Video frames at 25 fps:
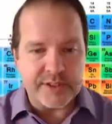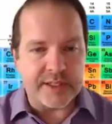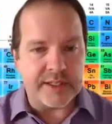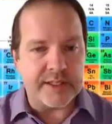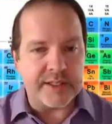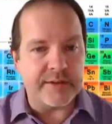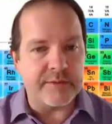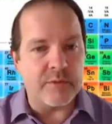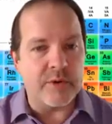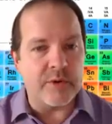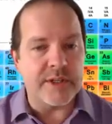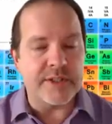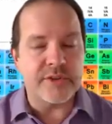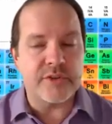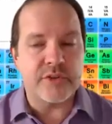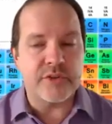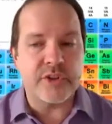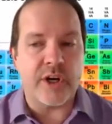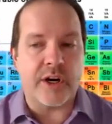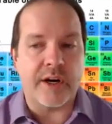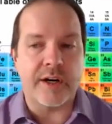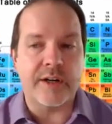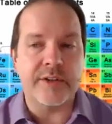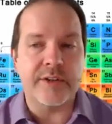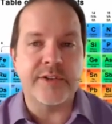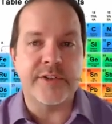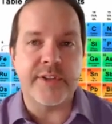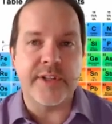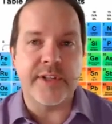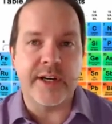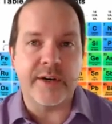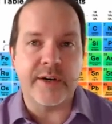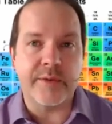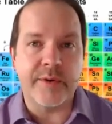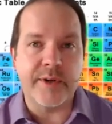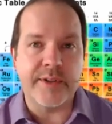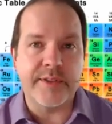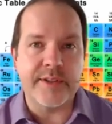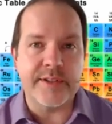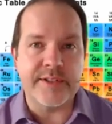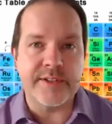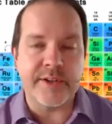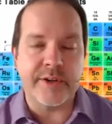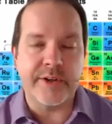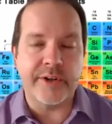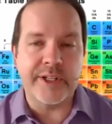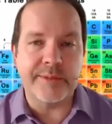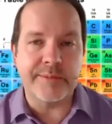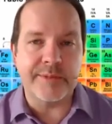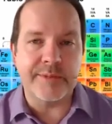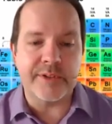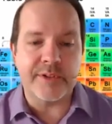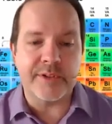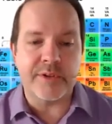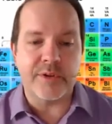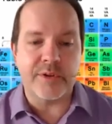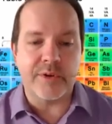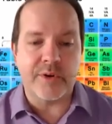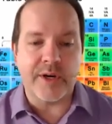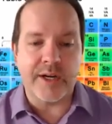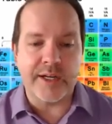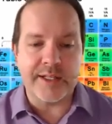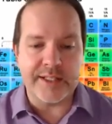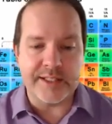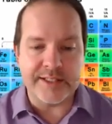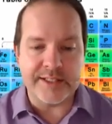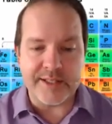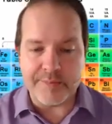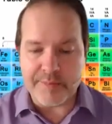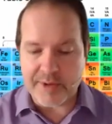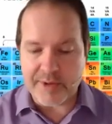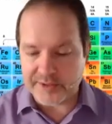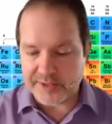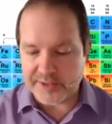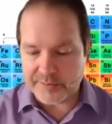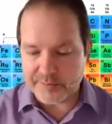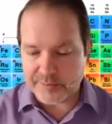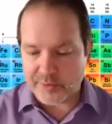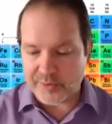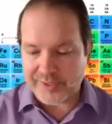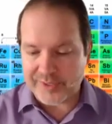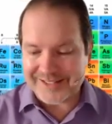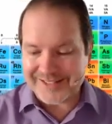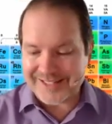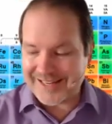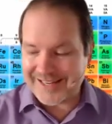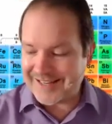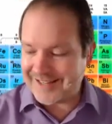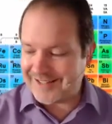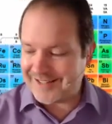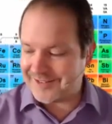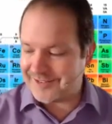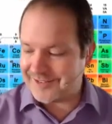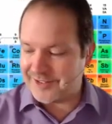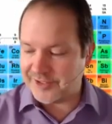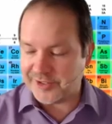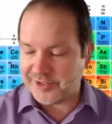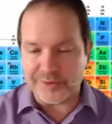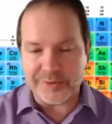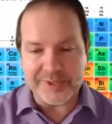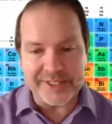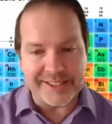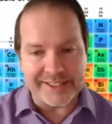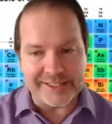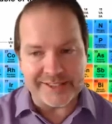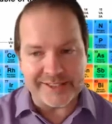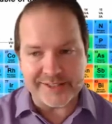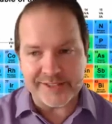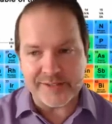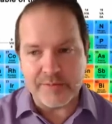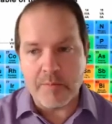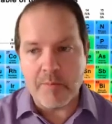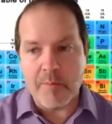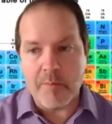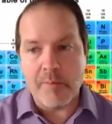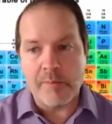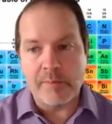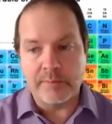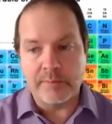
uh, one charge there with the sodium and the chloride that the melting point's 800 degrees.